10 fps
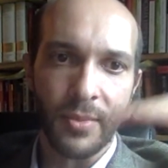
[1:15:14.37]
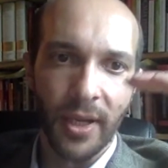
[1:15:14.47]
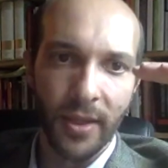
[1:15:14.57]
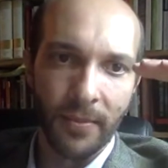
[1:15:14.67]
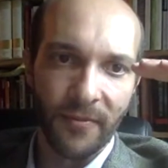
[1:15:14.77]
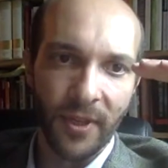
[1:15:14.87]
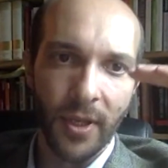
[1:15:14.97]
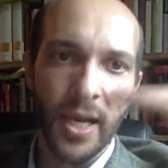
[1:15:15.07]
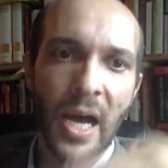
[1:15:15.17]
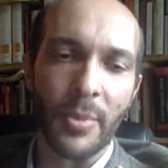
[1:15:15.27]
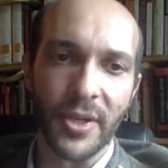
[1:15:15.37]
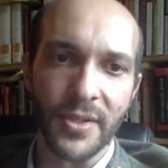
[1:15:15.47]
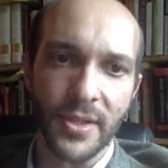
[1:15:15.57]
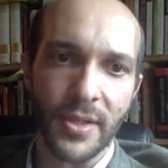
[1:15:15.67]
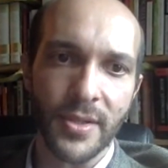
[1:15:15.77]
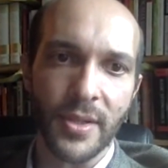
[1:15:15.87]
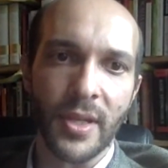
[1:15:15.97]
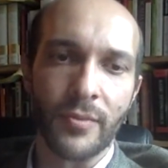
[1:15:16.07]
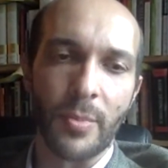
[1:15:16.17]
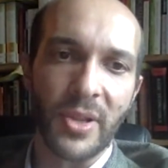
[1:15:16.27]
to make them vague competencies.
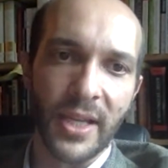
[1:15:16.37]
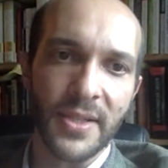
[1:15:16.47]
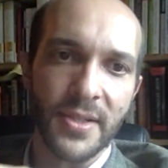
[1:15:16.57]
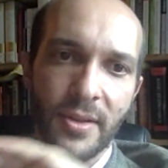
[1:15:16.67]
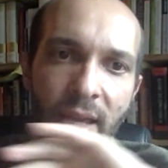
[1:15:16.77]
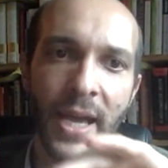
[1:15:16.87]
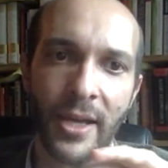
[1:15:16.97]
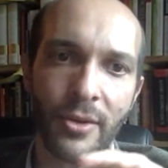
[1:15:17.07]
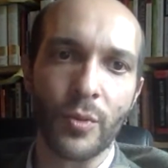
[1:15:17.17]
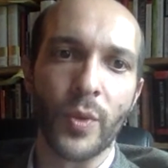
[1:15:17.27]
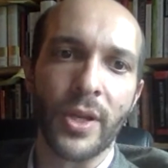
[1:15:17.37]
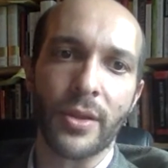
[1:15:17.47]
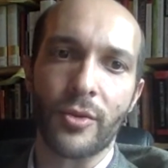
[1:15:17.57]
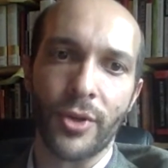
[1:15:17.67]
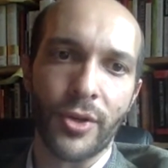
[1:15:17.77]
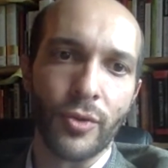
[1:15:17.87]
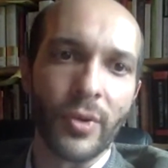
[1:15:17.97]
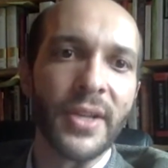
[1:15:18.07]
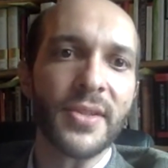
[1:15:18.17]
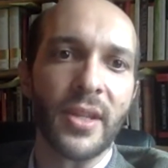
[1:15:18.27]
It then replaced that with critical
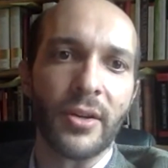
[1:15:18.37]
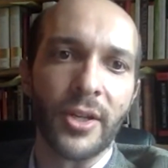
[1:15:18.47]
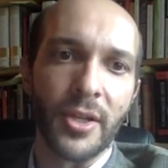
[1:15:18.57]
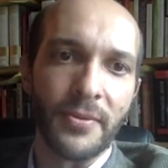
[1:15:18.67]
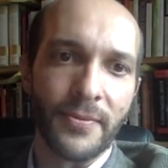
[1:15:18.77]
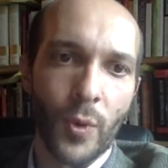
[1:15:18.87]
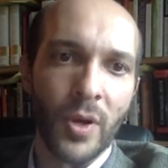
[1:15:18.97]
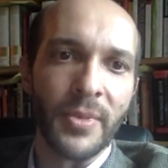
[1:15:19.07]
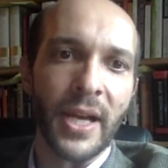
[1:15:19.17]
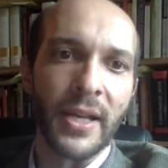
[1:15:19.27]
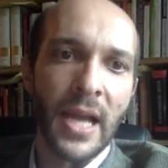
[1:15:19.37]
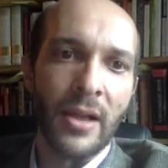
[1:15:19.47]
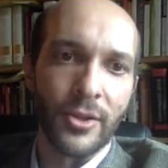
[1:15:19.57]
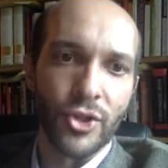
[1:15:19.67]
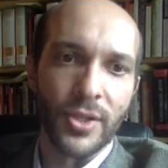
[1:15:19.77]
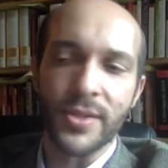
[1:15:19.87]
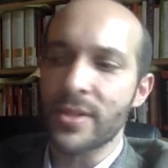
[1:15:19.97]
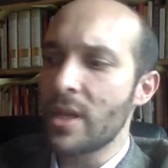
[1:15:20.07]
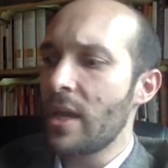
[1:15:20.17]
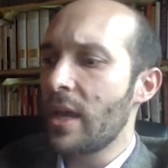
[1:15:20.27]
race theory informed
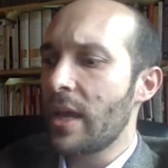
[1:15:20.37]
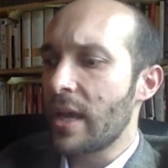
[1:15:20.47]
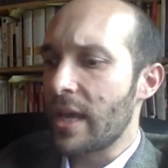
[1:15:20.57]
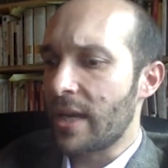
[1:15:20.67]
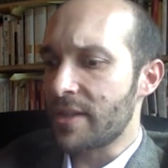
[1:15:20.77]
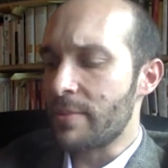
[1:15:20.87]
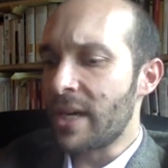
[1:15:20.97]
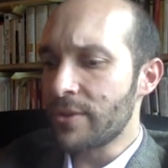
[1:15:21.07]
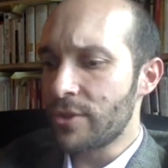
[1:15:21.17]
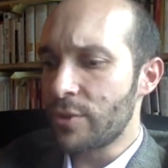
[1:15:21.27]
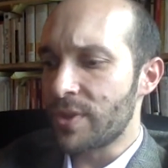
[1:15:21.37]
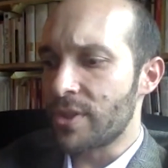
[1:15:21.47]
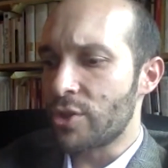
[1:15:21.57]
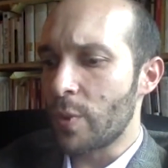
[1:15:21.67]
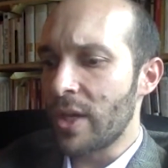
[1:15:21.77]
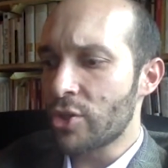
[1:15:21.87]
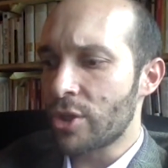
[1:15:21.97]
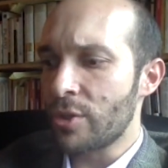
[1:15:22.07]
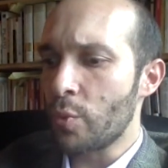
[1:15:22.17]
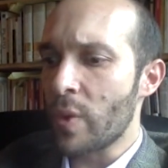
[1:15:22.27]
ideologies and has amounted to a
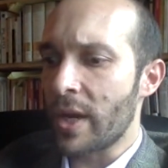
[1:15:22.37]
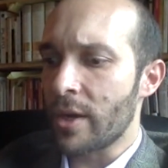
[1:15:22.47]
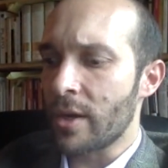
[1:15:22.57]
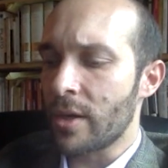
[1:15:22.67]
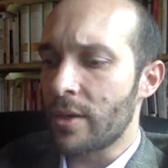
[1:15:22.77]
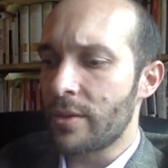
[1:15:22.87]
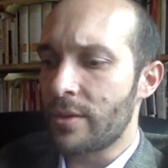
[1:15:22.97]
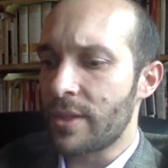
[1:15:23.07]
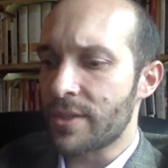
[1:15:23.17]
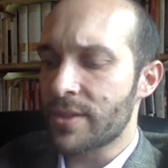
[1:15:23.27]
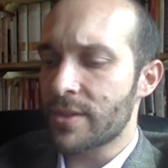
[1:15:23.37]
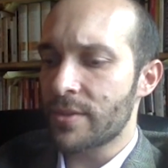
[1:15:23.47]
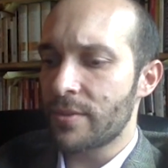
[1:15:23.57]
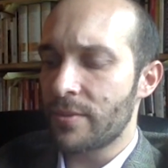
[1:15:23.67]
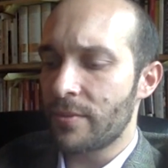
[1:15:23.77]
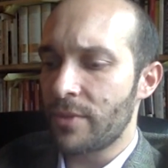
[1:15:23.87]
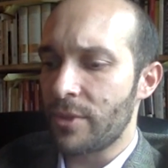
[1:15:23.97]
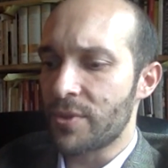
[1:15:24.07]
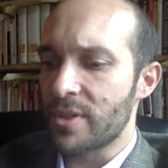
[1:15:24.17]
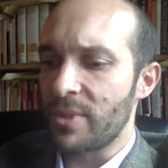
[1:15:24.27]
situation where this
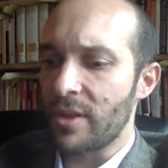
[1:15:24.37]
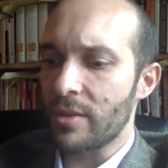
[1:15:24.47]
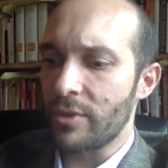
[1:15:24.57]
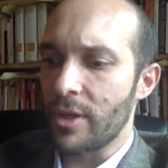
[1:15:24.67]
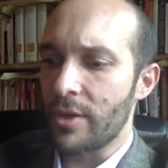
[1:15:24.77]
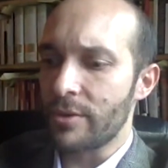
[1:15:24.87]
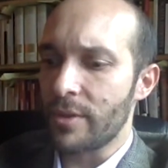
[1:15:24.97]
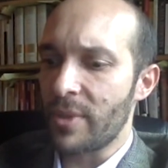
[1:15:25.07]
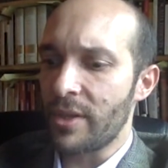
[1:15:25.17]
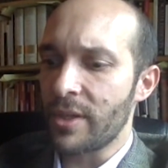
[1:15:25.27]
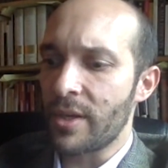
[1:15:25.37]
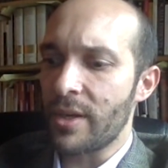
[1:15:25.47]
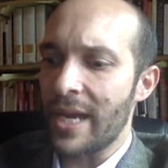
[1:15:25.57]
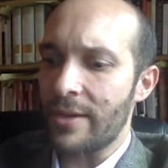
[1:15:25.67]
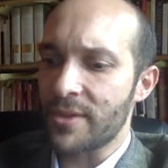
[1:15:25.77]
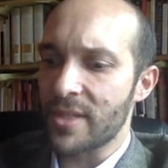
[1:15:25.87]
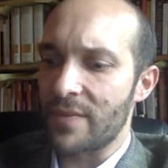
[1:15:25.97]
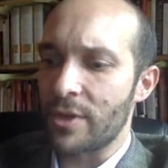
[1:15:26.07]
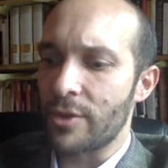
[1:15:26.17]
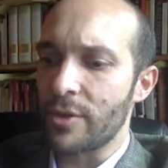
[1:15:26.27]
used to be 300 million, now
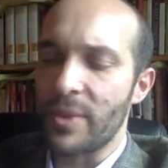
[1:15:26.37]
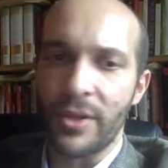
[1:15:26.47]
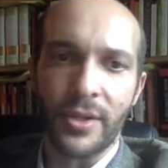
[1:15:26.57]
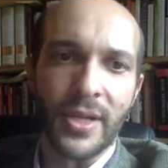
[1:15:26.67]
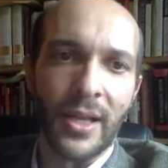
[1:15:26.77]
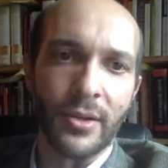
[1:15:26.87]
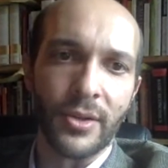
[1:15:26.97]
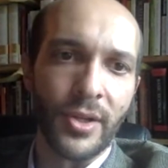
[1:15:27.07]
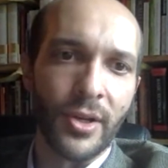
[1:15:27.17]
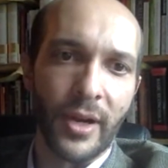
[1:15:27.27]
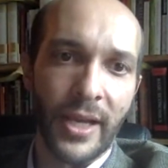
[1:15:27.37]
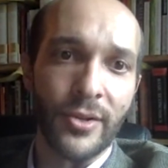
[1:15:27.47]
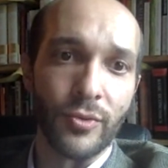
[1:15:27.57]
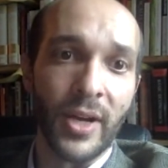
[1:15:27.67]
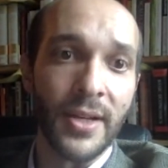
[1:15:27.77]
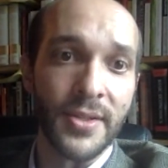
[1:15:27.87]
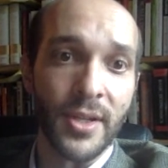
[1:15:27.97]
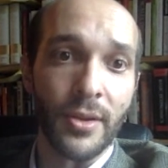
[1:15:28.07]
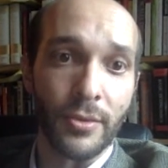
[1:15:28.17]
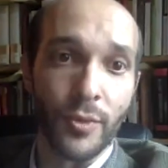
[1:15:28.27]
700 million dollar a year and
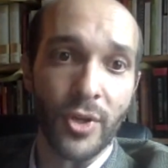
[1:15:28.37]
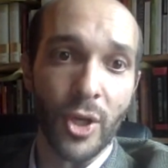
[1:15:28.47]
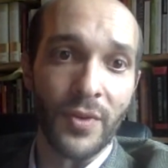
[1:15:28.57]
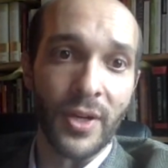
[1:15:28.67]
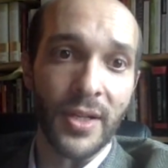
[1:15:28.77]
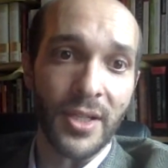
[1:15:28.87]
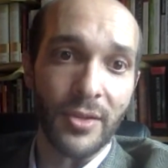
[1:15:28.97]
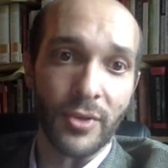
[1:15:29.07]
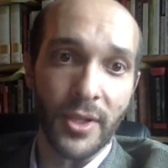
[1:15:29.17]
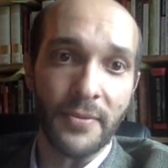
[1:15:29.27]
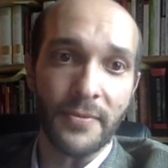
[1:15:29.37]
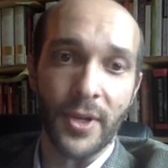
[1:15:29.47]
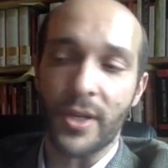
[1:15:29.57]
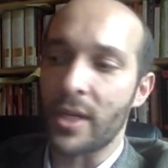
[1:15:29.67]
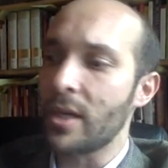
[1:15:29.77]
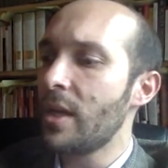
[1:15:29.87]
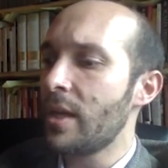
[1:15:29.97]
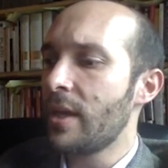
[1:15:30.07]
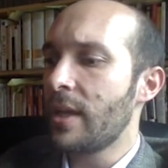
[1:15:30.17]
rising through the COVID-19 relief funding.